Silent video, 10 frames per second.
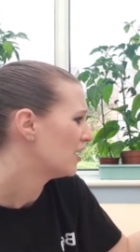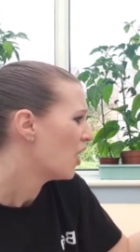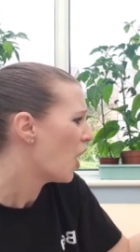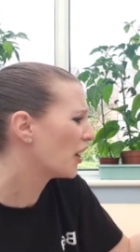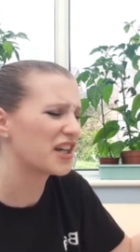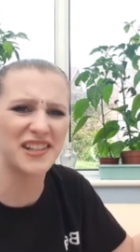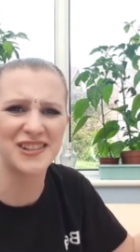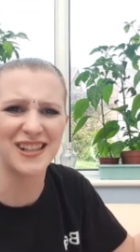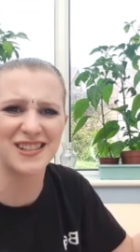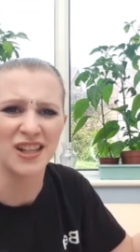
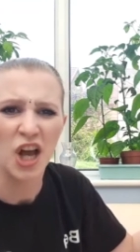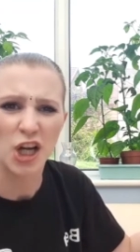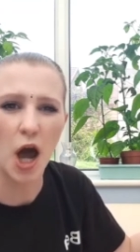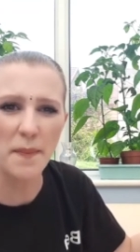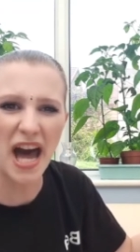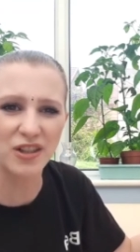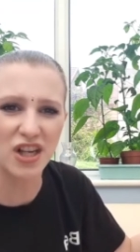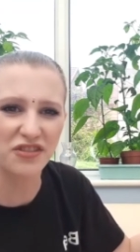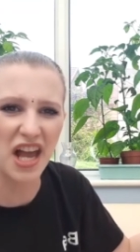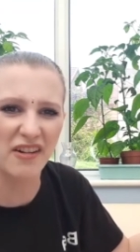"Augustus, come out of
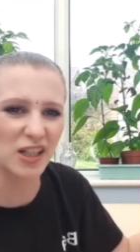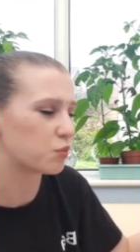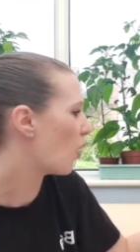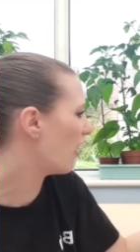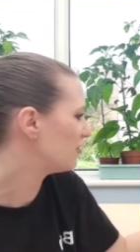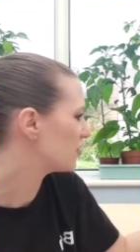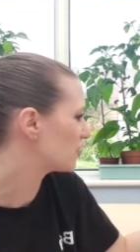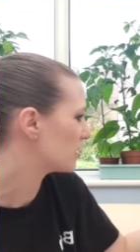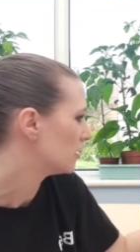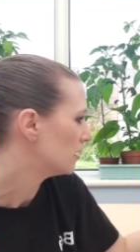there at once!"